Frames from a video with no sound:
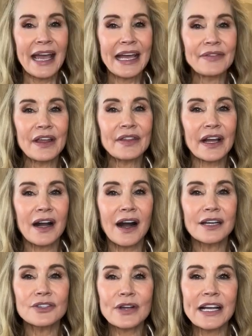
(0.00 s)
And then the
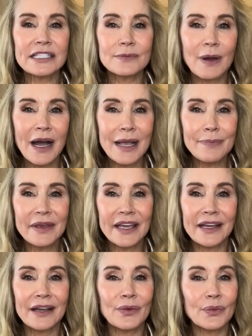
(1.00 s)
contrast
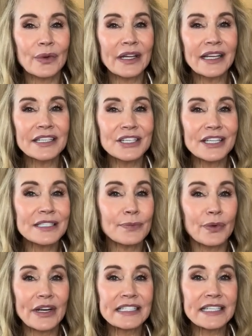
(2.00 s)
piping really just
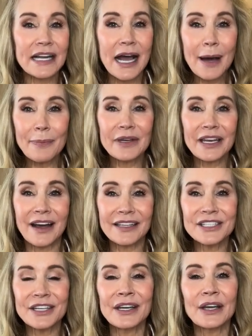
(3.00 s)
brings it up a
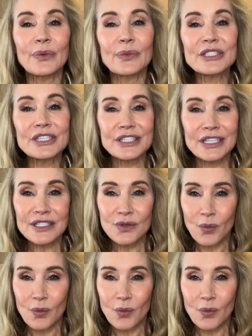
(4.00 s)
notch, which is just